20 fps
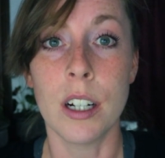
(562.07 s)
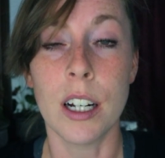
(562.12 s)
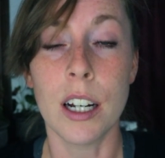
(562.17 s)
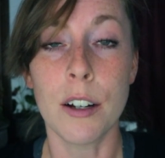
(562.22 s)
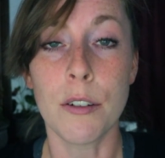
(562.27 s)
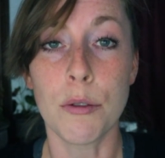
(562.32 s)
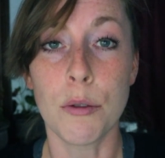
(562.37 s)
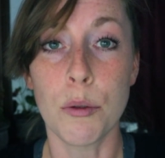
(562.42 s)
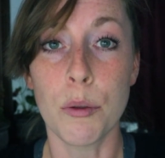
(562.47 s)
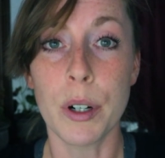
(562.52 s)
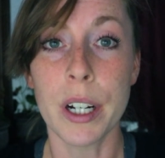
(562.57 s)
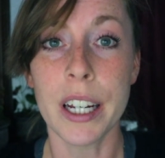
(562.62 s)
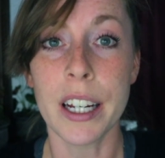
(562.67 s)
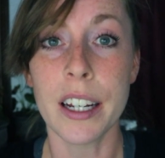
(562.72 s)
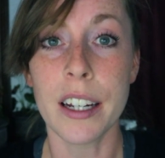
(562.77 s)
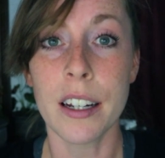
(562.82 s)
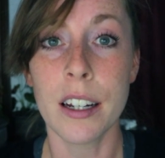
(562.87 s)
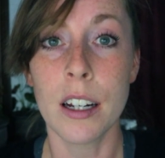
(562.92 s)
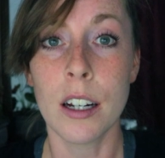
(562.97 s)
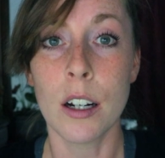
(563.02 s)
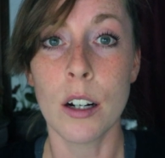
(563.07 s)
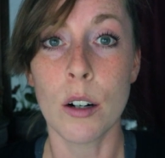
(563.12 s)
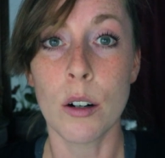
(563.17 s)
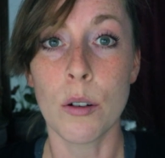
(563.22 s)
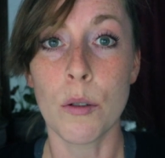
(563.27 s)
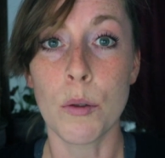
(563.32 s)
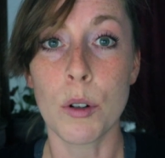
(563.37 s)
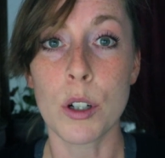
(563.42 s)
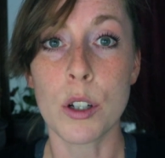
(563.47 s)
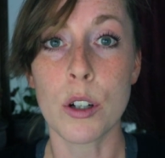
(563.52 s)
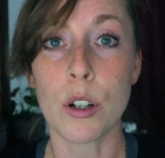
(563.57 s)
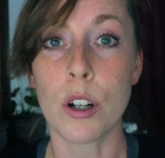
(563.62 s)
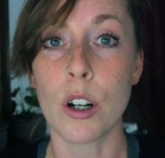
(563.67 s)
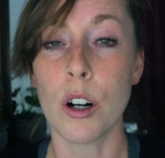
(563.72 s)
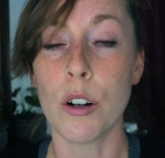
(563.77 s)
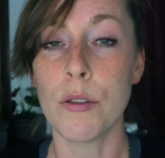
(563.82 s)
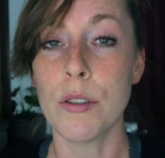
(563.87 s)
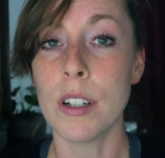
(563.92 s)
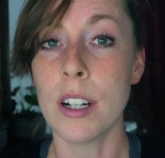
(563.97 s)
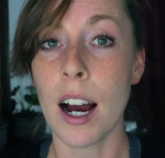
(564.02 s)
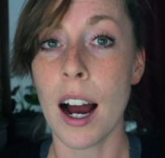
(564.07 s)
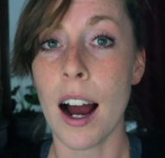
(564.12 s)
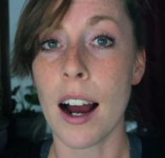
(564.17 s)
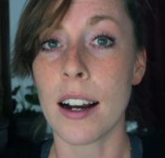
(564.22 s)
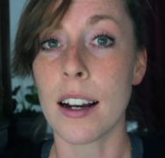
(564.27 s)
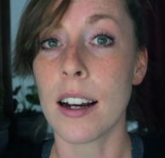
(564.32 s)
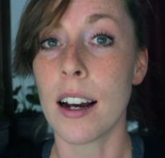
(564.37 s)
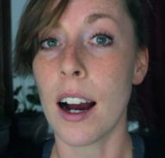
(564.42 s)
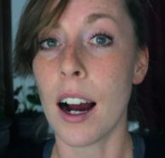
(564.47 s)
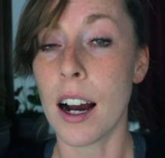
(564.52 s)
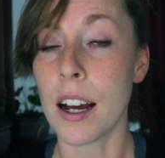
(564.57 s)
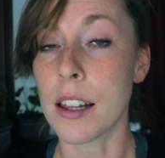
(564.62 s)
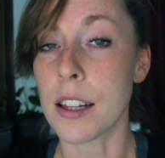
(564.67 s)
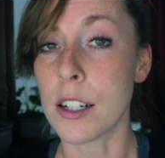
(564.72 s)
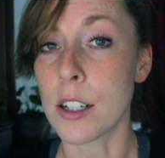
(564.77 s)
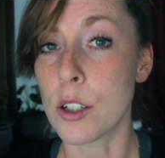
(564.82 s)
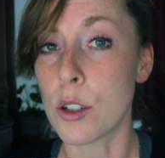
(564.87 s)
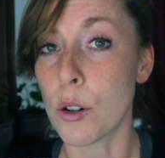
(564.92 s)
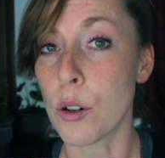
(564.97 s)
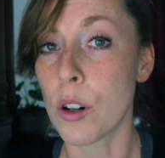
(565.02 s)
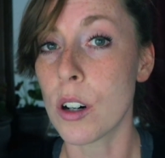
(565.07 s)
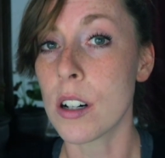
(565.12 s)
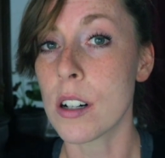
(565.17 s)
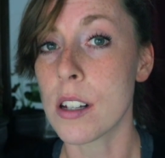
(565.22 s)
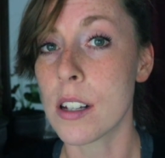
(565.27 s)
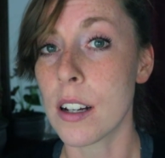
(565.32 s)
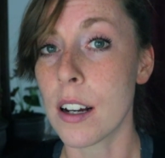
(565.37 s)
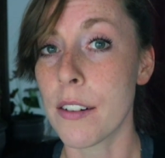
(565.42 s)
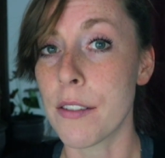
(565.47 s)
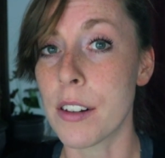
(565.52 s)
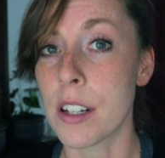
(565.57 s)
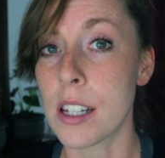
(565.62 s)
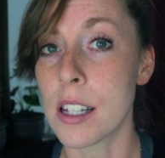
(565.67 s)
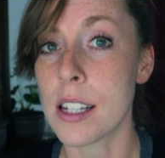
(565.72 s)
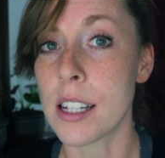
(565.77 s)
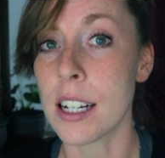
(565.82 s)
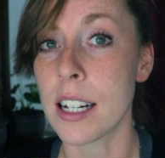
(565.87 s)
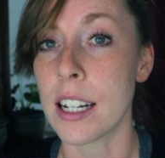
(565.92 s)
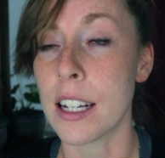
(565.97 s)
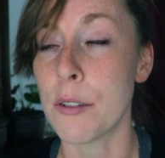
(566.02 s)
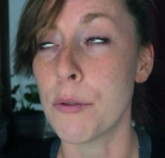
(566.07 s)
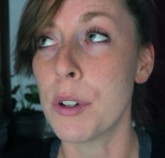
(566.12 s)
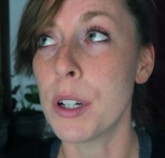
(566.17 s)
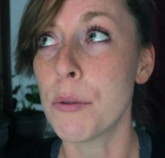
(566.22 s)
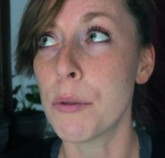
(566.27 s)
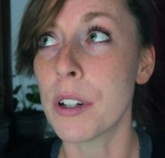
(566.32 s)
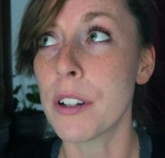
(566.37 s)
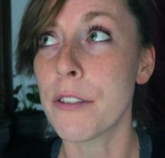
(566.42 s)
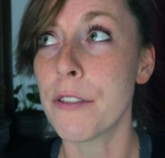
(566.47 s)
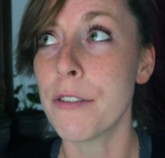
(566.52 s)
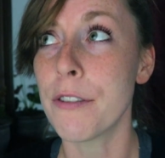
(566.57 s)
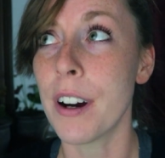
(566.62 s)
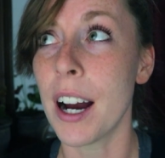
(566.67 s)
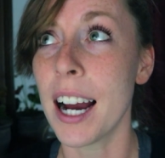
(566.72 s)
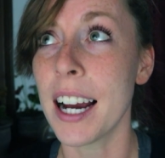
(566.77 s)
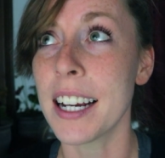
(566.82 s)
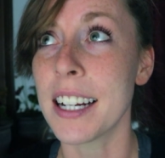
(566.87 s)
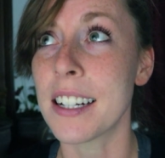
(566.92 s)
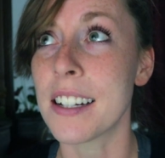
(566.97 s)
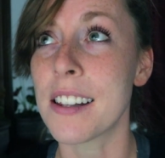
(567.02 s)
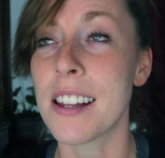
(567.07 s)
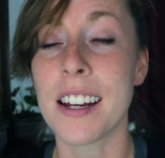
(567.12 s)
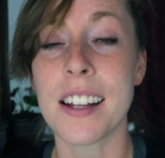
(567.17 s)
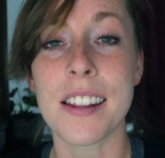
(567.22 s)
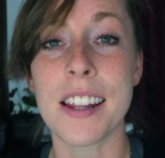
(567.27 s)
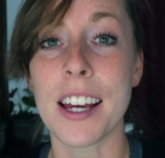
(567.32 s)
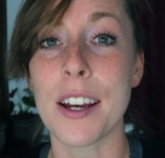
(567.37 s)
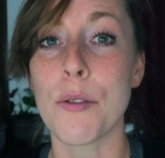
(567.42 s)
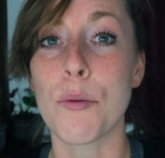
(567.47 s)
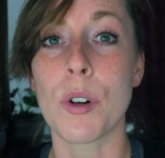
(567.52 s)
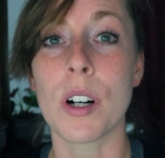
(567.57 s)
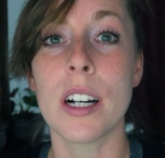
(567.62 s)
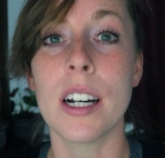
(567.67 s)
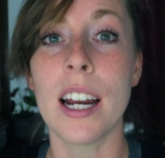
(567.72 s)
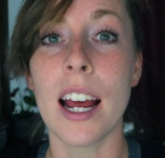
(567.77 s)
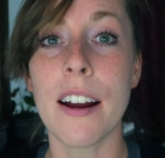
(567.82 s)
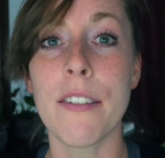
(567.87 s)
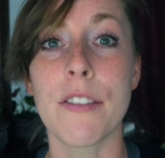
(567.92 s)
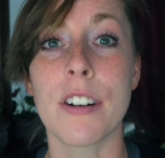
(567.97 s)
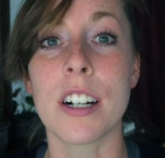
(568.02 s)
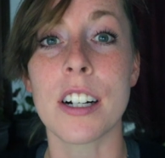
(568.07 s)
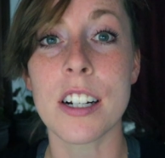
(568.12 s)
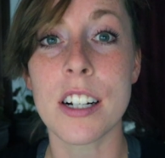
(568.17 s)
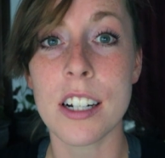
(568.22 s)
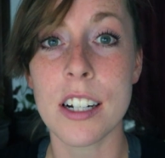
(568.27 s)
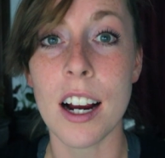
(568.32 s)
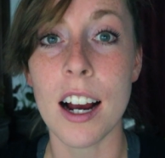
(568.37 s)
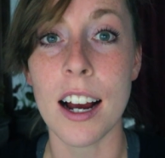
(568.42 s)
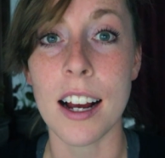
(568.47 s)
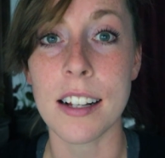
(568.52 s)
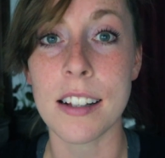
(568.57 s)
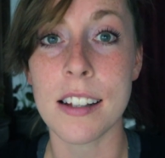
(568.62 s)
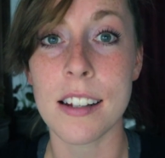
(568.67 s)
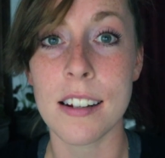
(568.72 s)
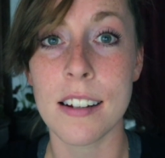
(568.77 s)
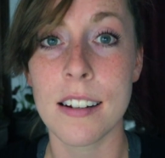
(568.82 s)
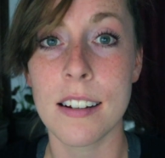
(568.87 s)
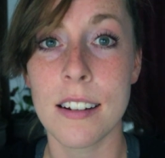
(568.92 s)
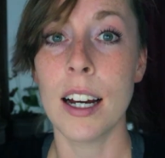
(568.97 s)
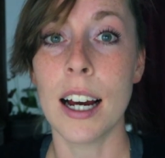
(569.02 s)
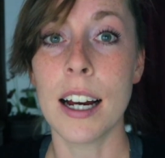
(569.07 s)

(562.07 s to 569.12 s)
If we were to go knock on the doors of the city, we would find that they were never shut.